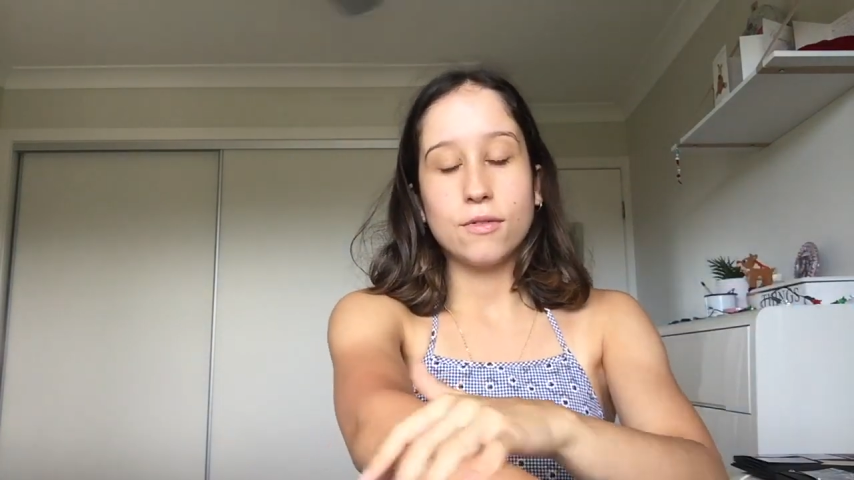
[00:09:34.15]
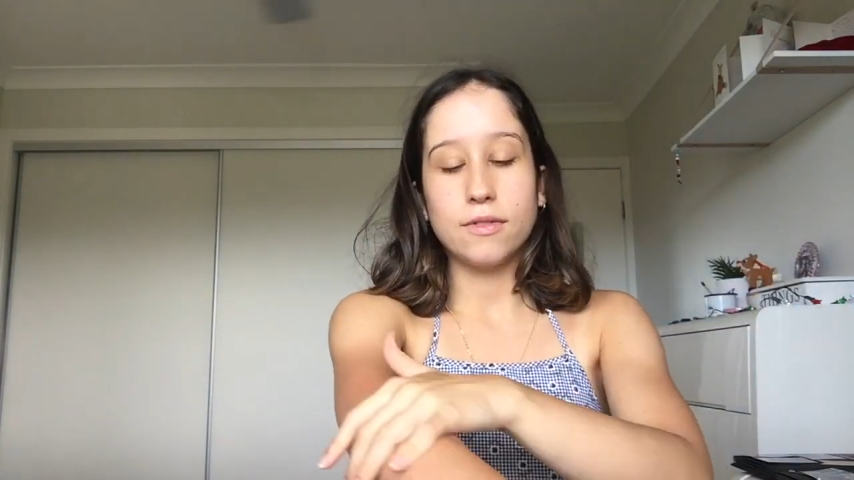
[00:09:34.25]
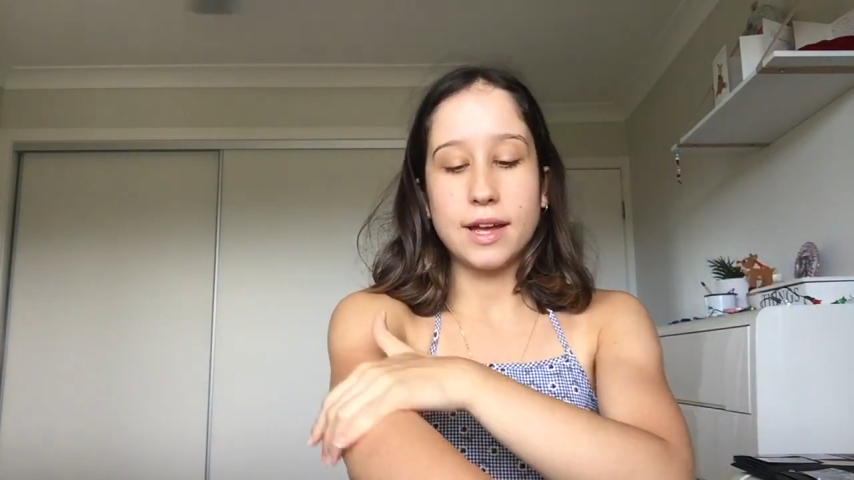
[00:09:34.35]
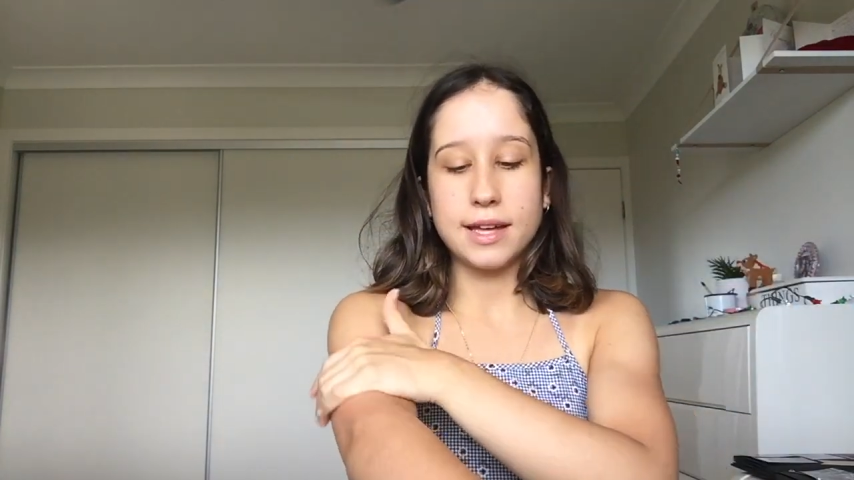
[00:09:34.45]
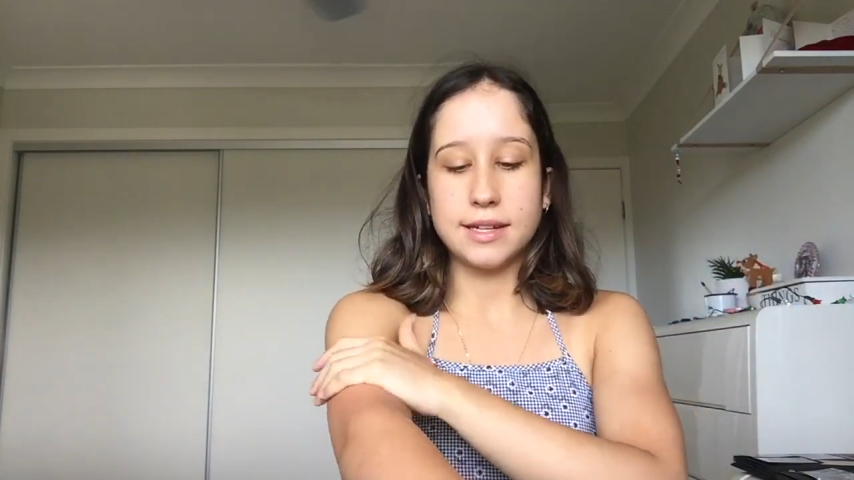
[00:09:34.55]

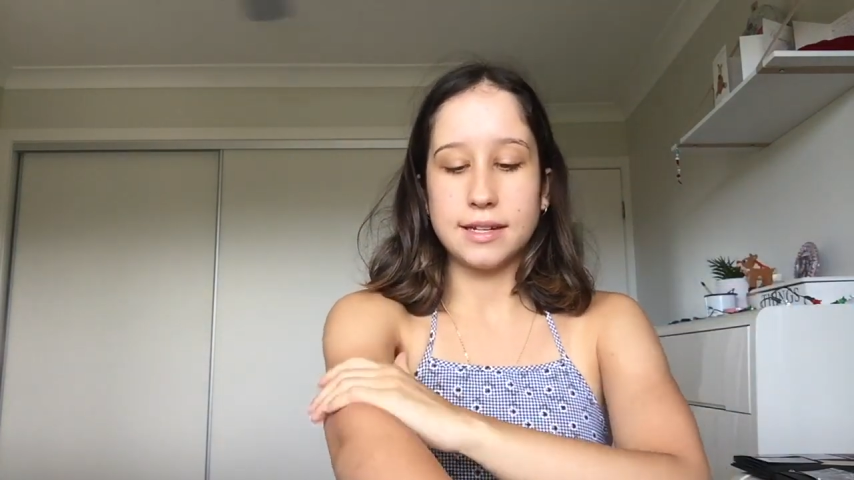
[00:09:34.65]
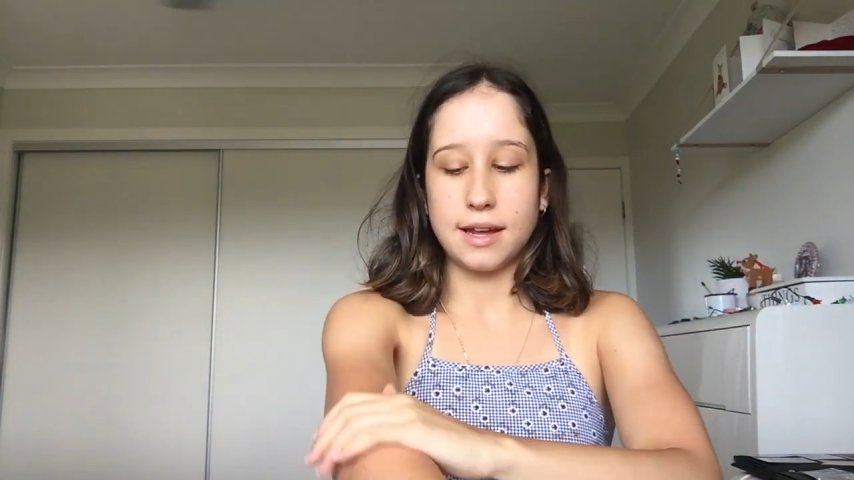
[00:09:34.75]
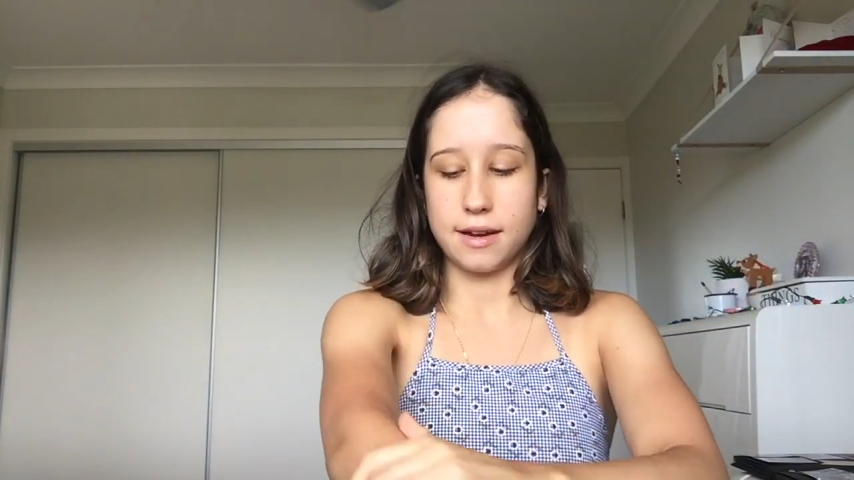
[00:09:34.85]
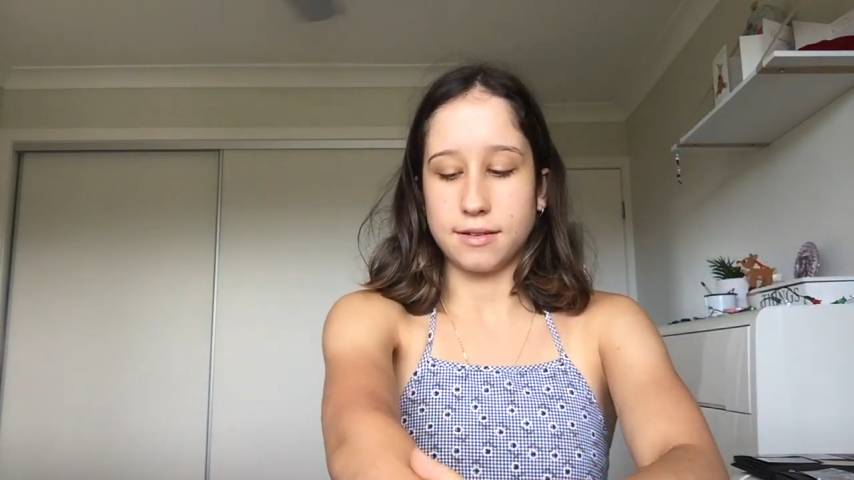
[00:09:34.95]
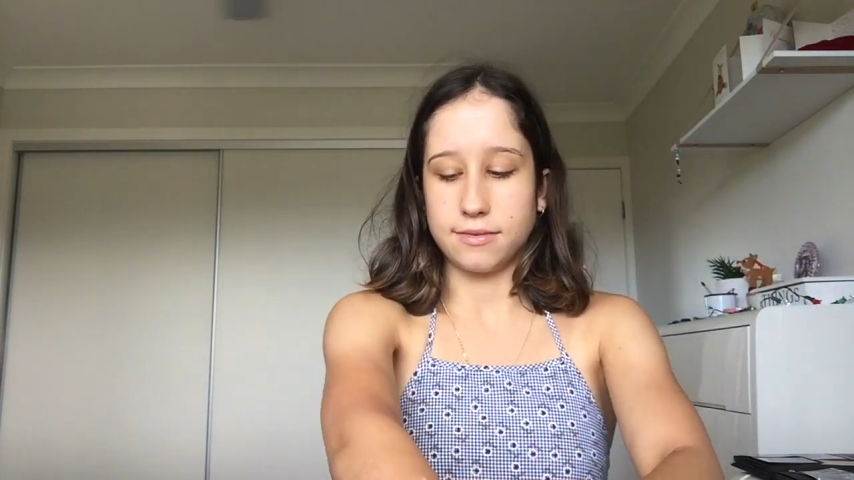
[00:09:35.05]
red
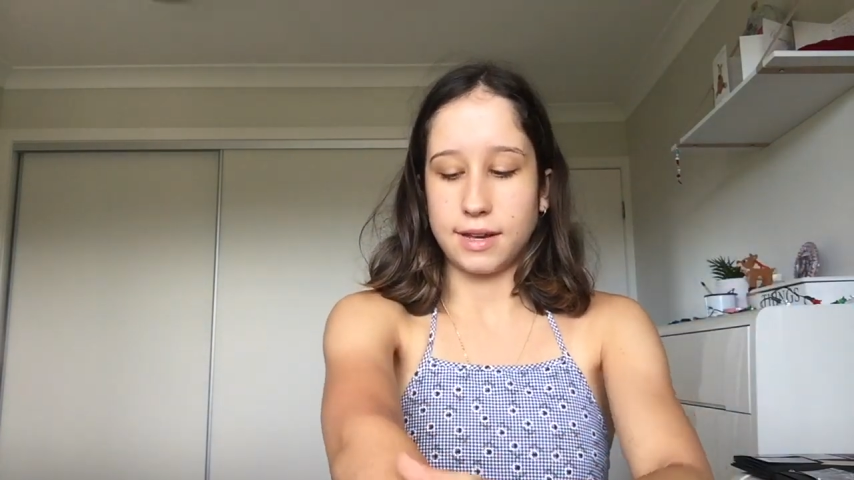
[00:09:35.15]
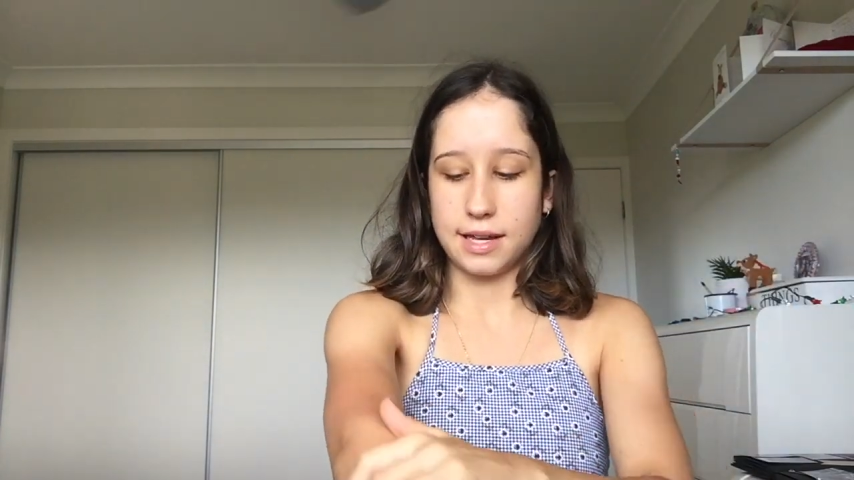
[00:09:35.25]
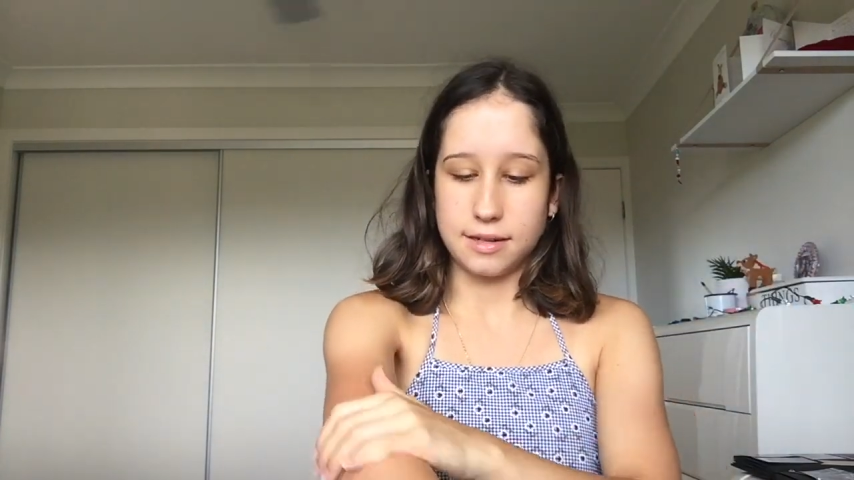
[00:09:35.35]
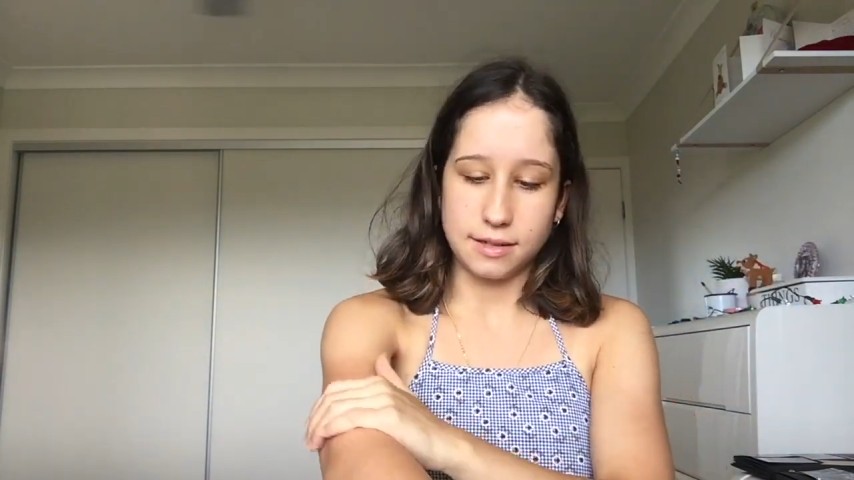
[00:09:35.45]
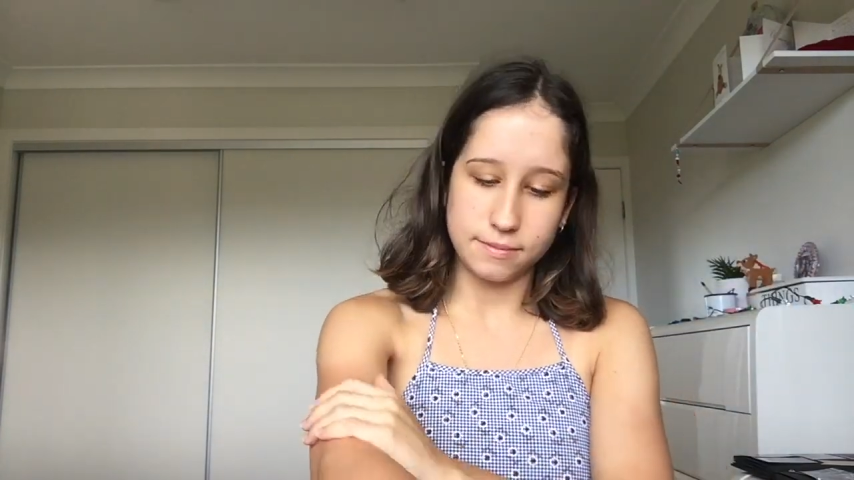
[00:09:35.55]
and
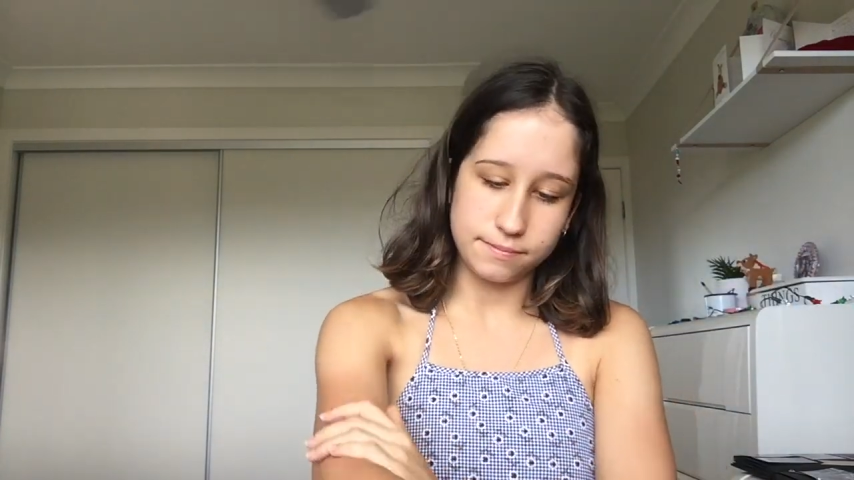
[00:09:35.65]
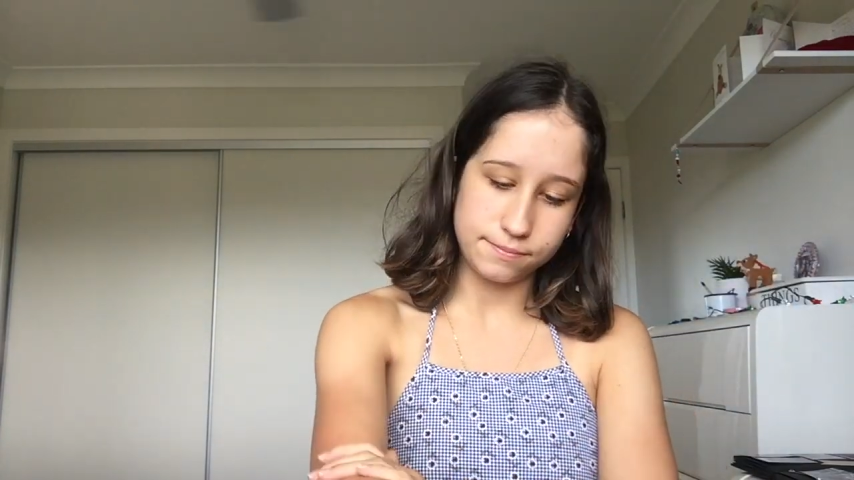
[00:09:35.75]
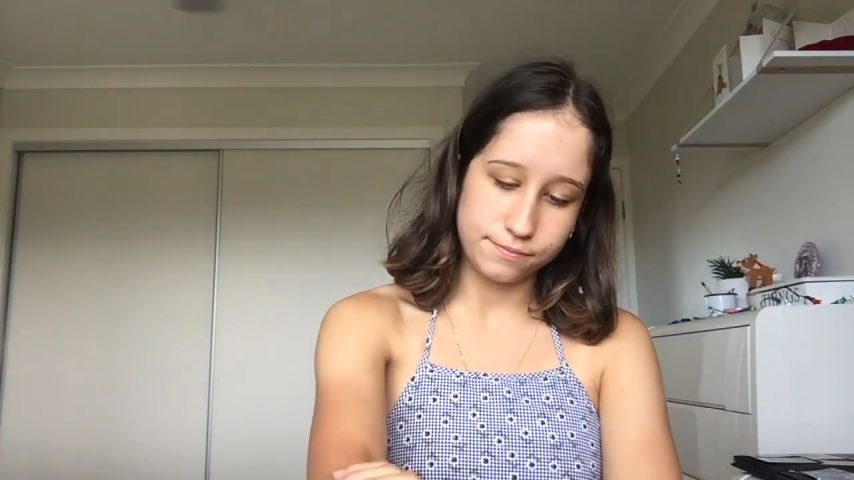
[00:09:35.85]
aggravated.